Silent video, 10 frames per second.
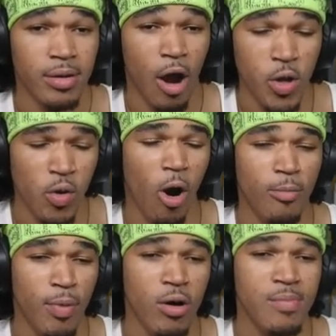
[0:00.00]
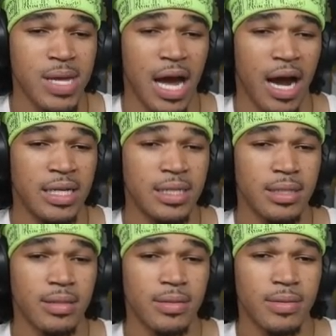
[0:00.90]
Are you heartbroken? Be honest.
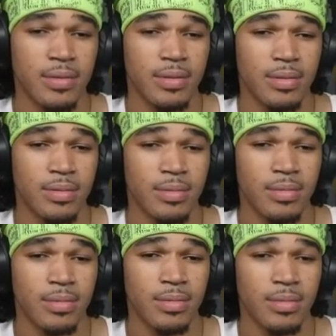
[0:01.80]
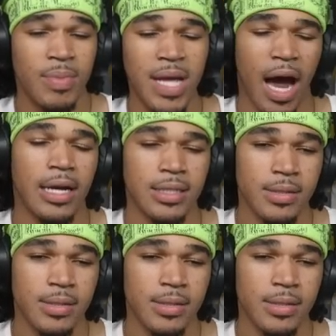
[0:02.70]
Be honest.